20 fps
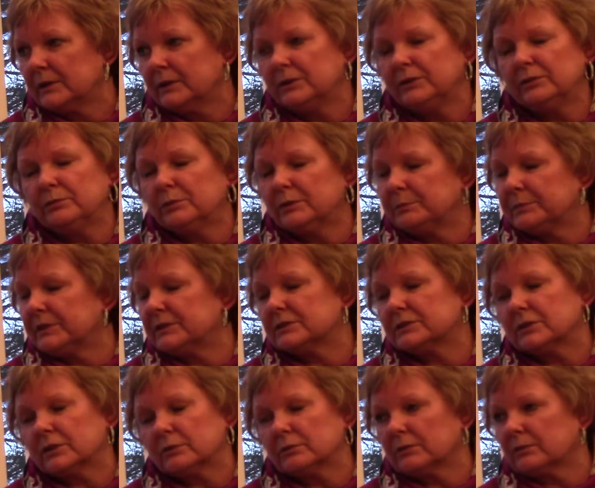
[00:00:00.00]
You would be
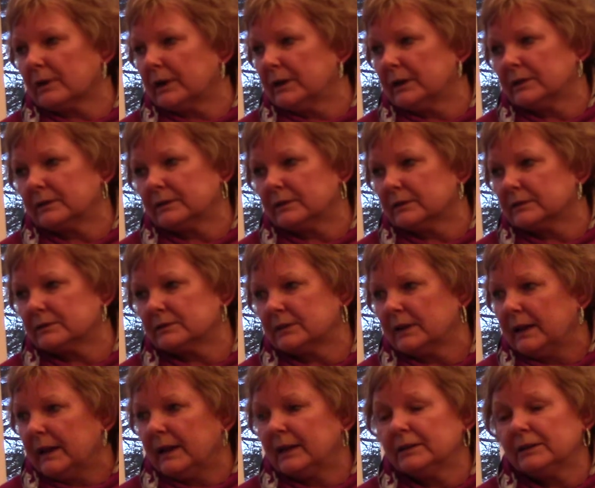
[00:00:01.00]
so great at this.
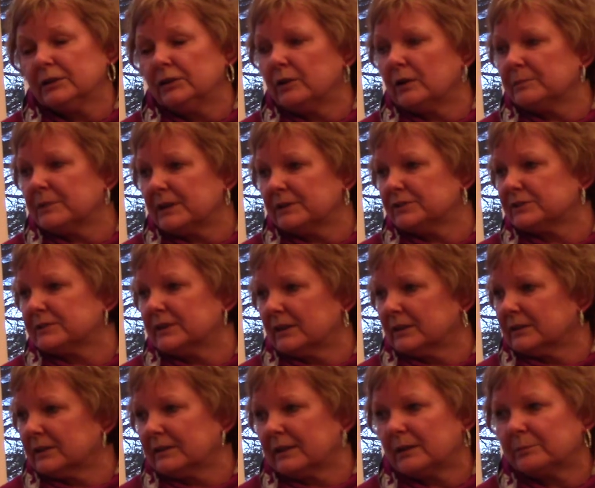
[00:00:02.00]
And, you know, I'm not just
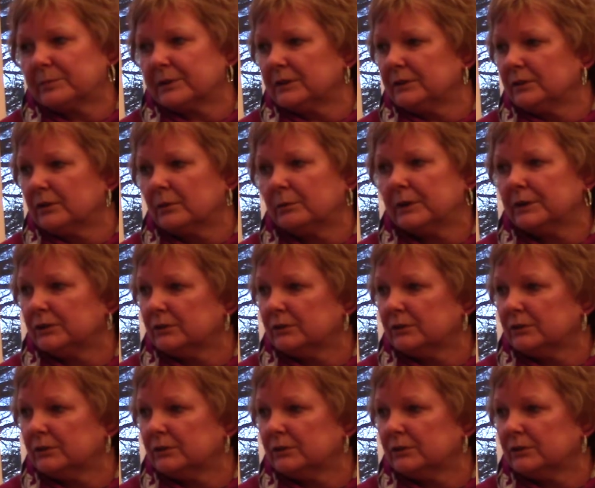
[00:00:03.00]
telling you that, but you know what?